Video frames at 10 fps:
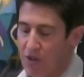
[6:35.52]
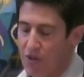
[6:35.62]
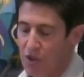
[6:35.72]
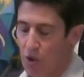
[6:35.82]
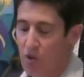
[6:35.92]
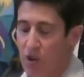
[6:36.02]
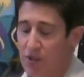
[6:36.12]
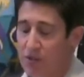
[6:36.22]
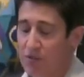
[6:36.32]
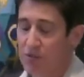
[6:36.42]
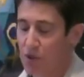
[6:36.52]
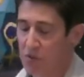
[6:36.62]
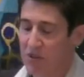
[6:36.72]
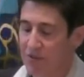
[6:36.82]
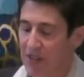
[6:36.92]
the Torah, the
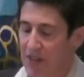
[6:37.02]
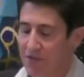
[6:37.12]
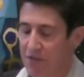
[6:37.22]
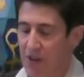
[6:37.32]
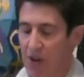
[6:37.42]
tree of life.